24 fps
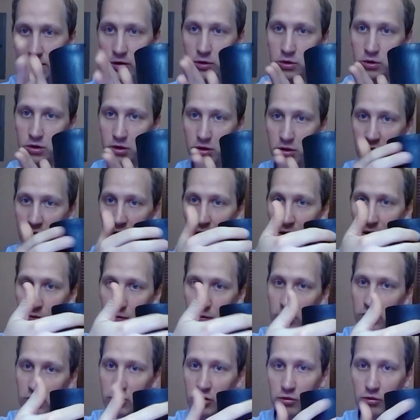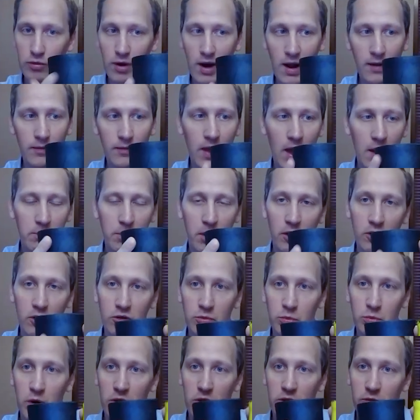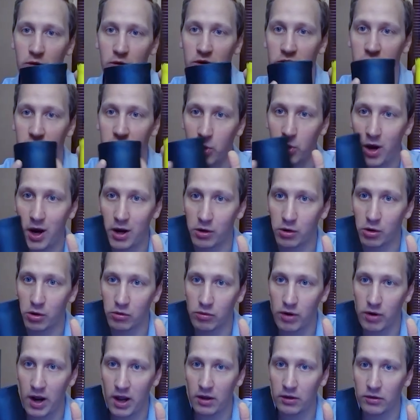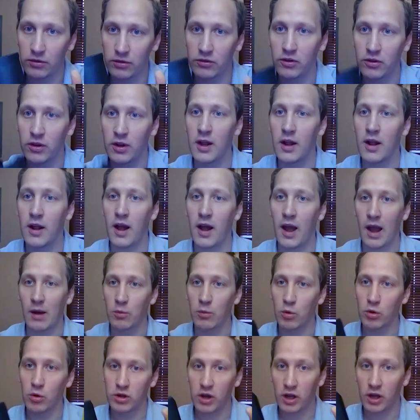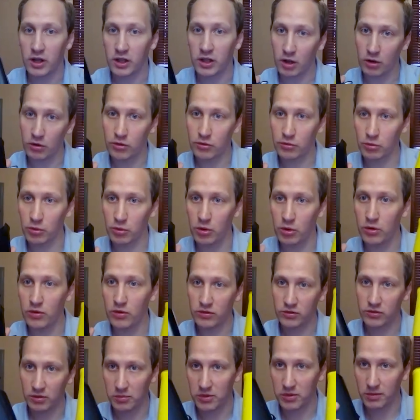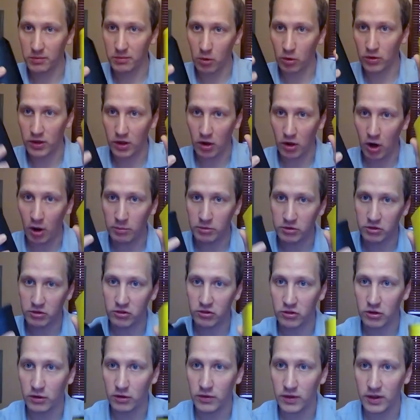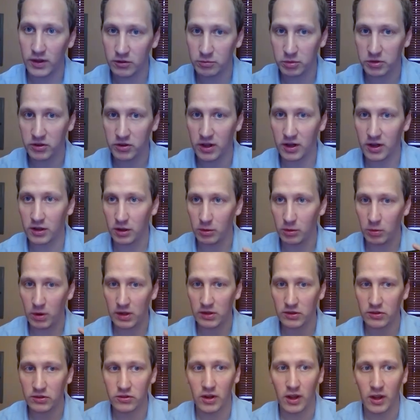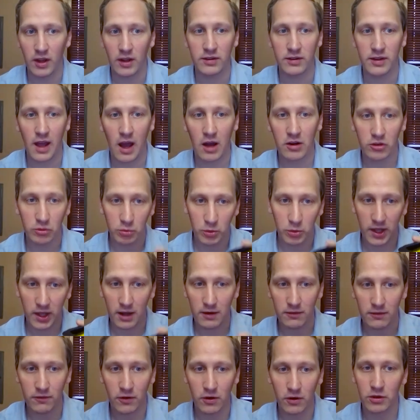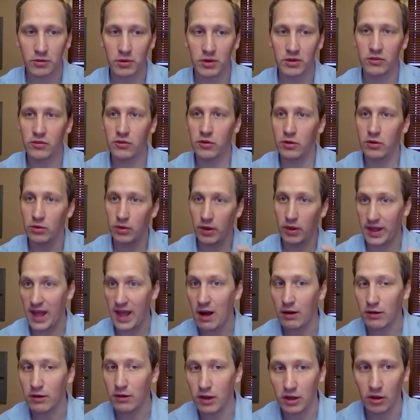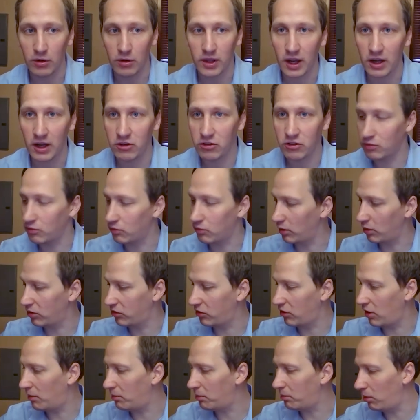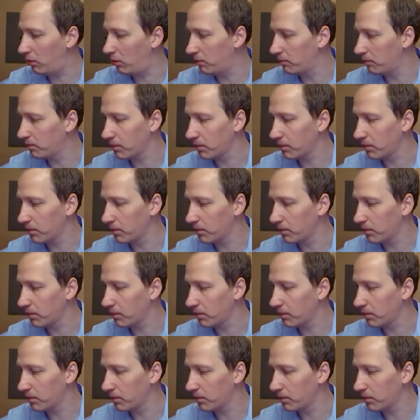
you good coverage around that post, whether it's square or round. And we'll kind of go through some of the more of the options on these particular ones down as we get further into like outlet location, for example.